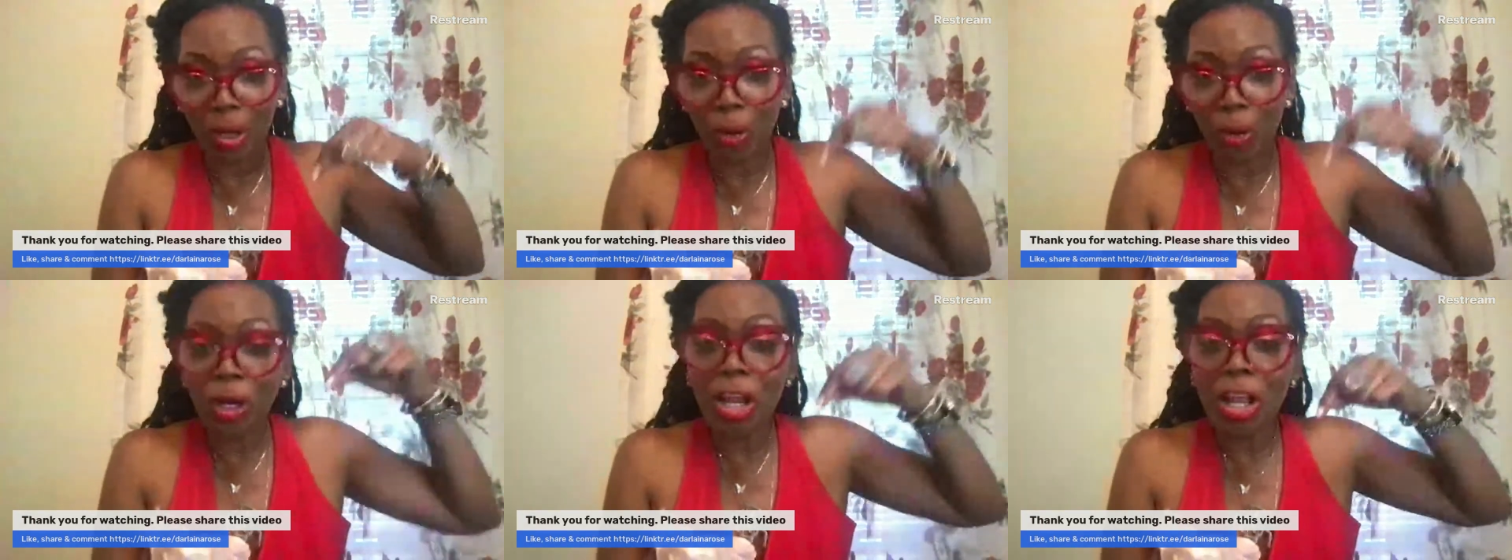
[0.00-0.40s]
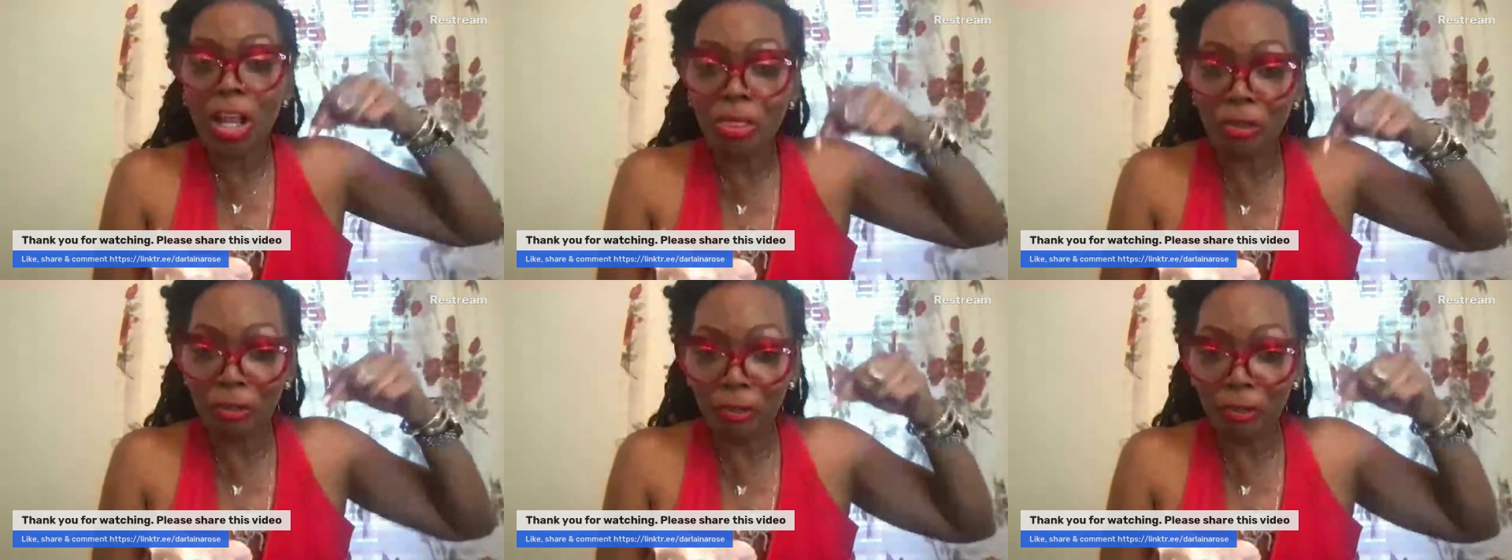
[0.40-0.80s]
We're
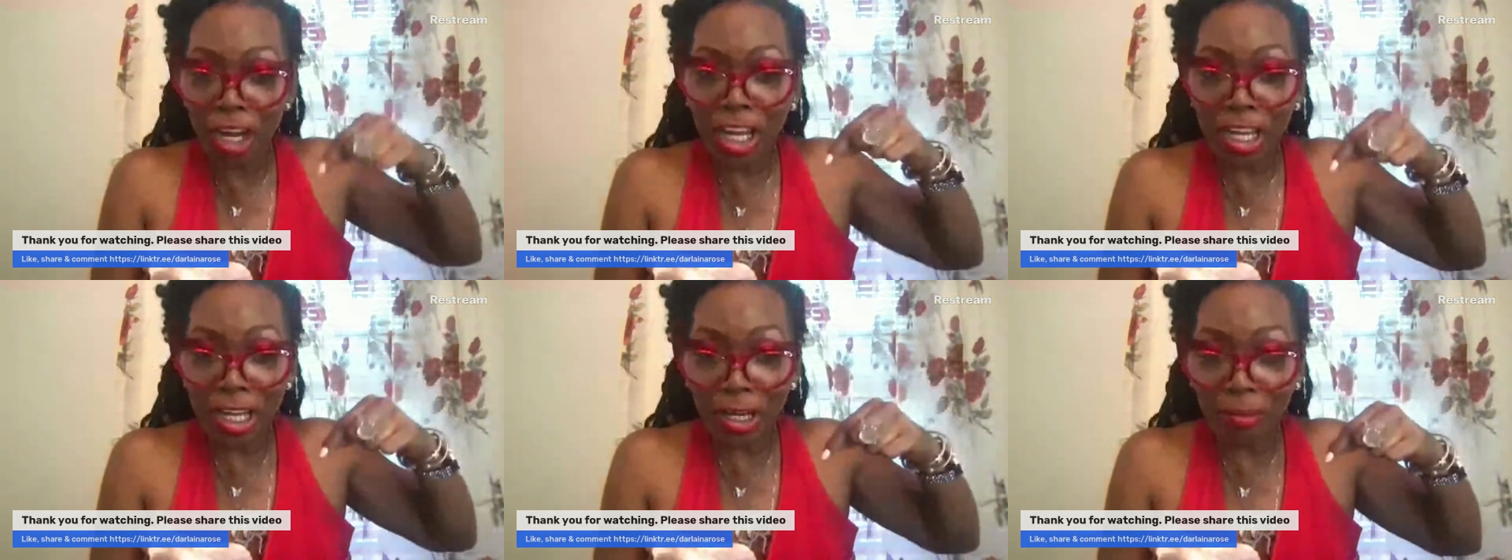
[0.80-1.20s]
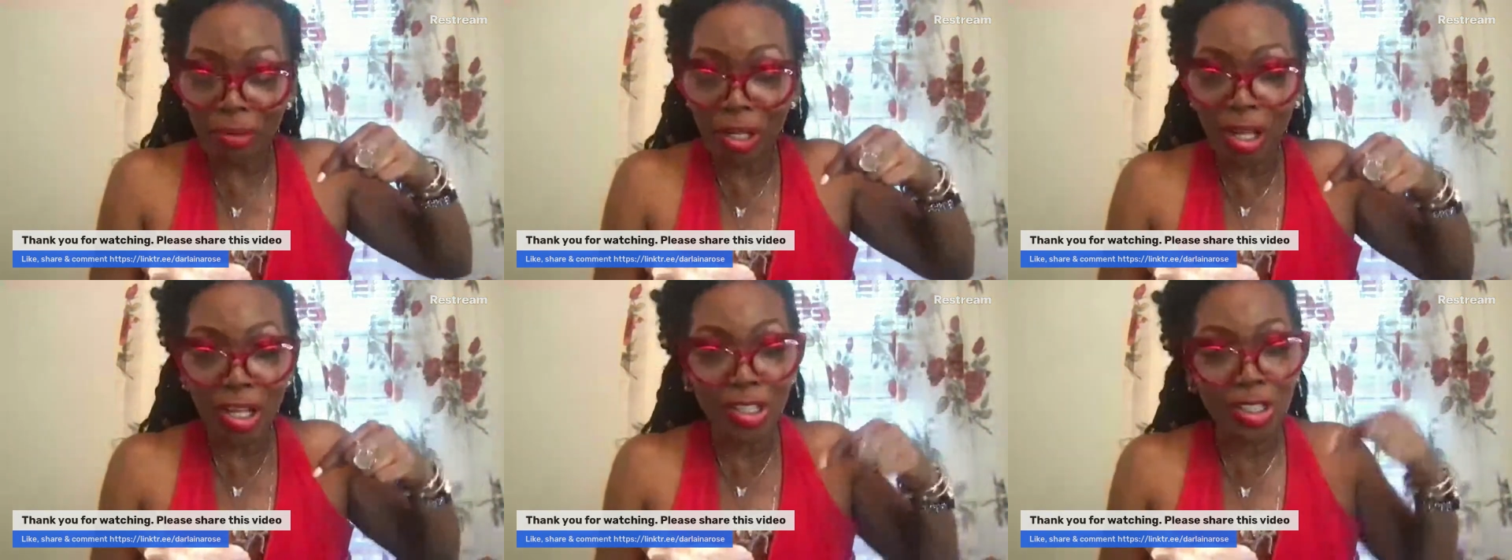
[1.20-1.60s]
in the frame. Yeah.
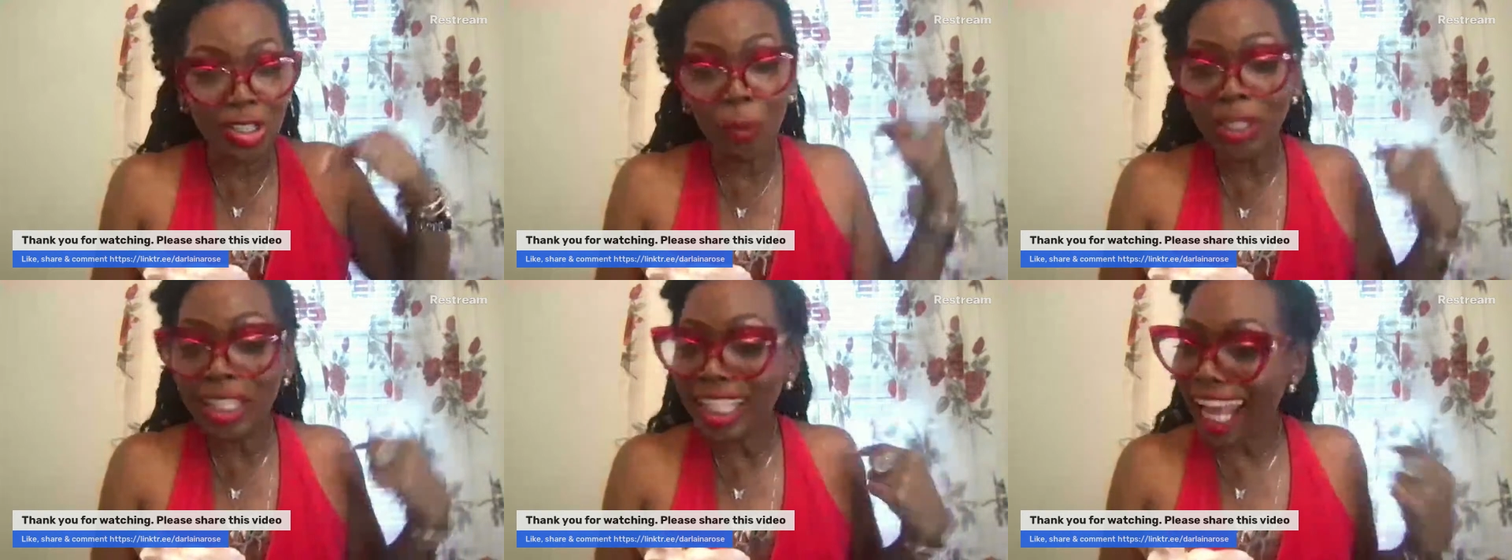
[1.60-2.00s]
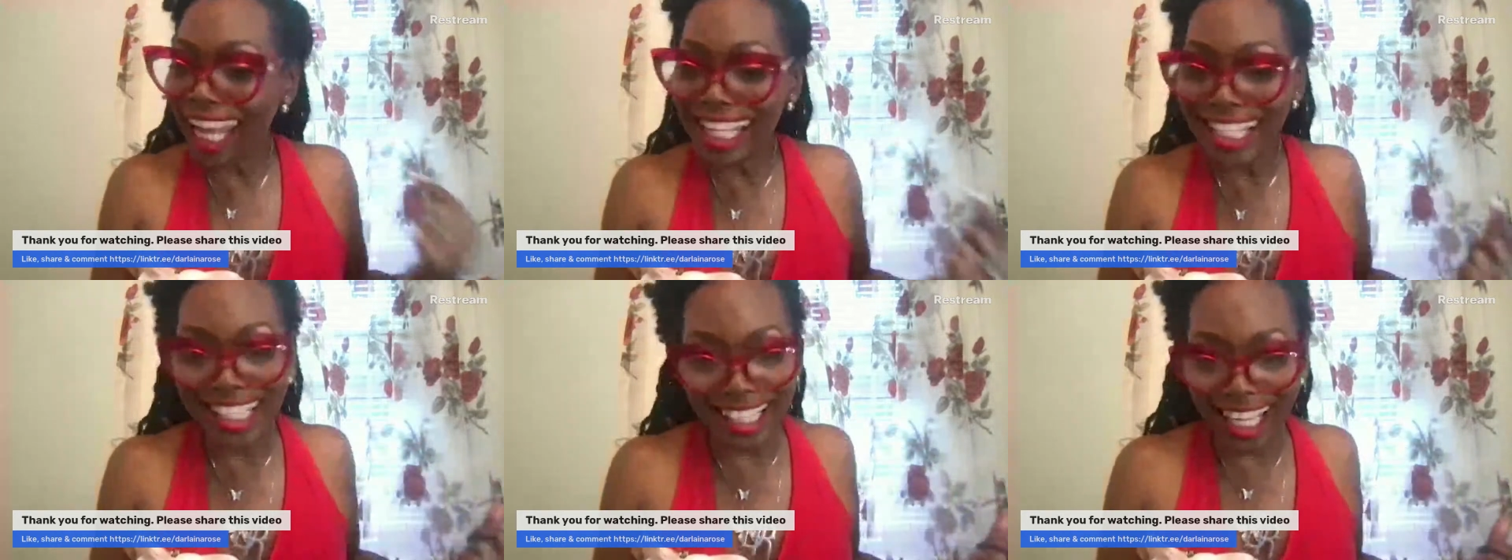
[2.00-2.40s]
So we
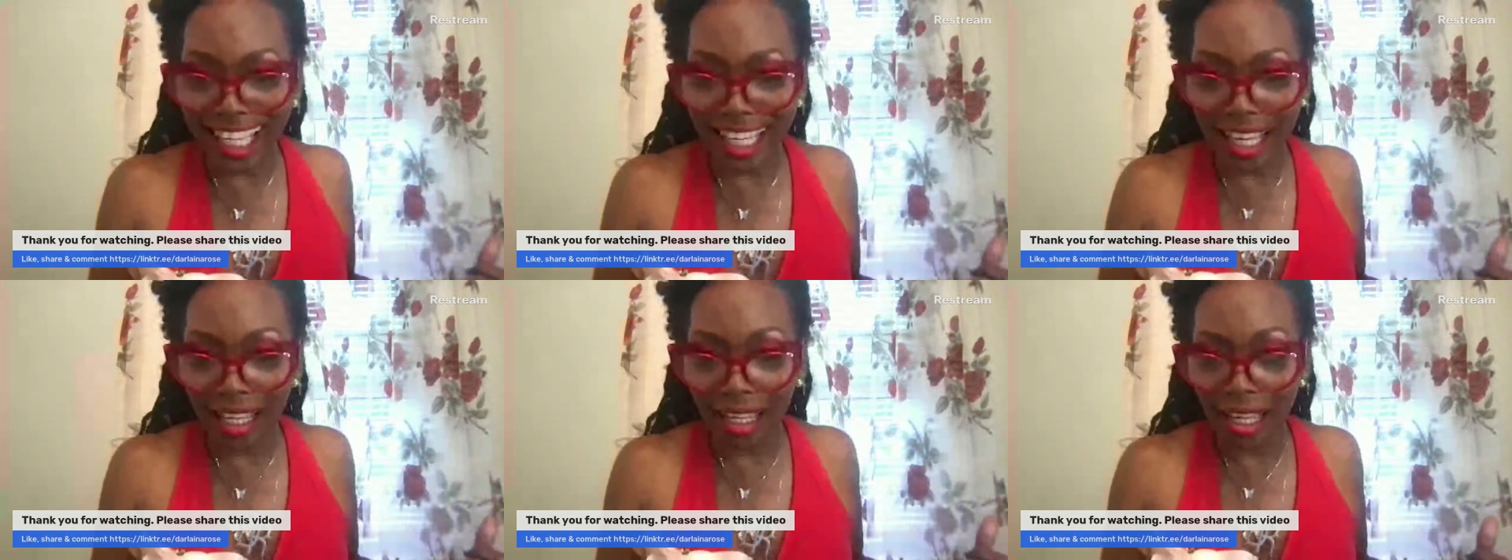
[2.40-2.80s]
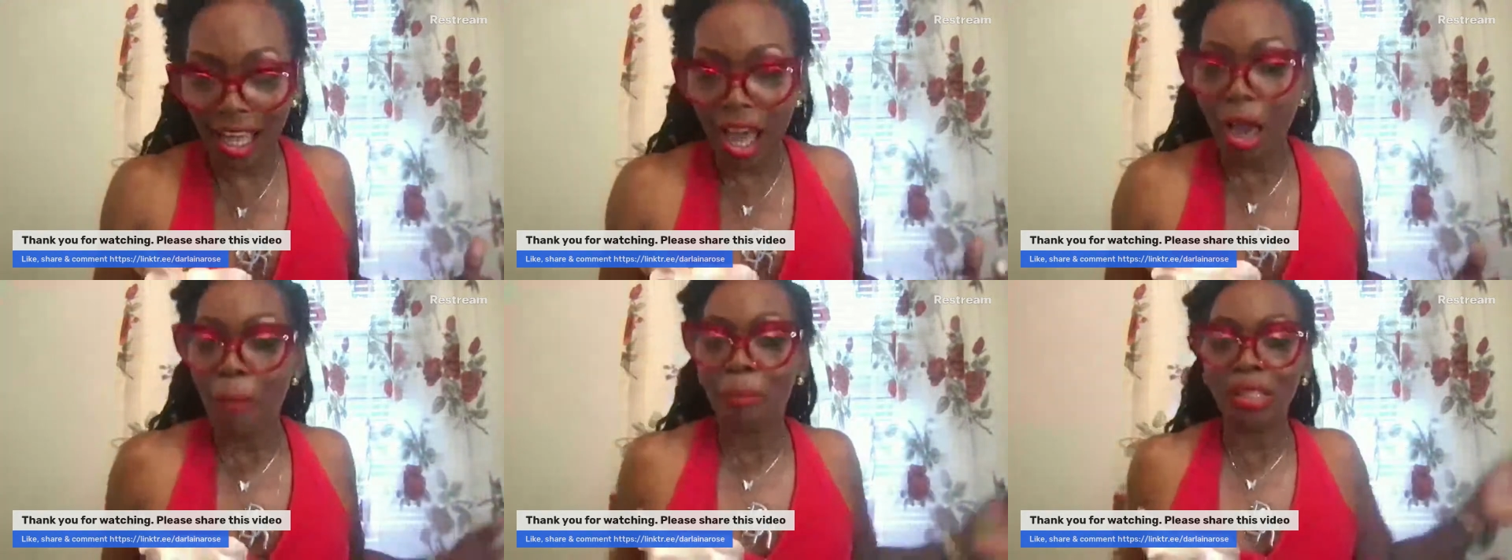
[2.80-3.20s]
can't see it.
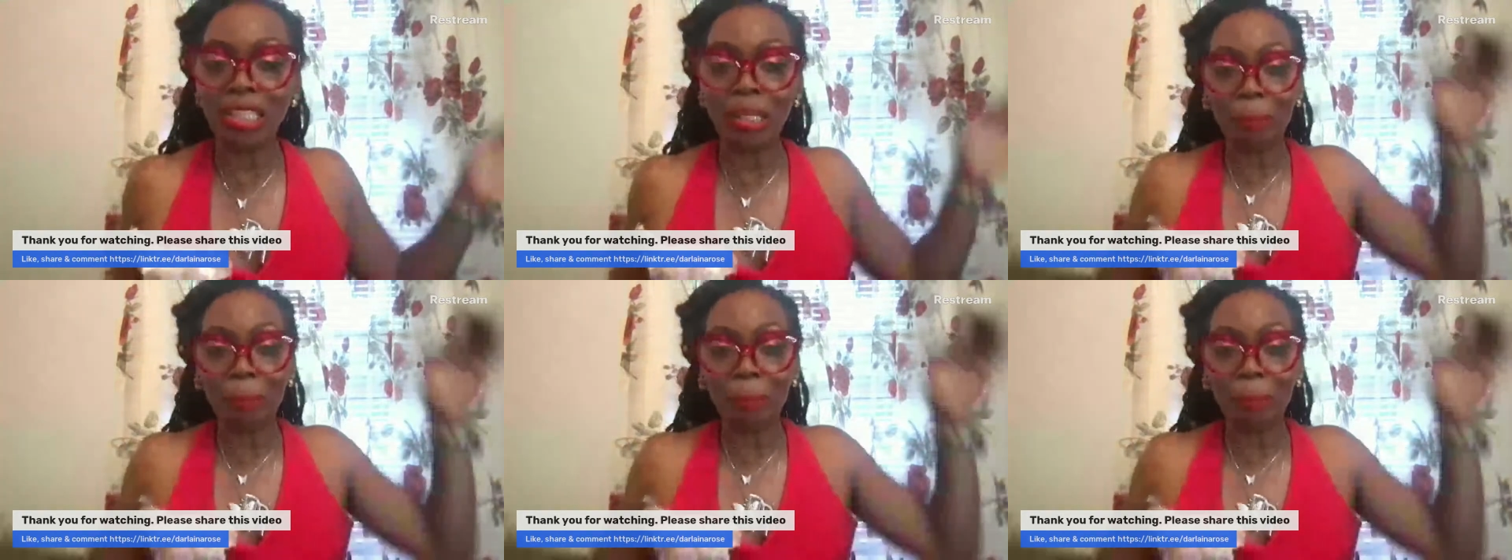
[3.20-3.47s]
But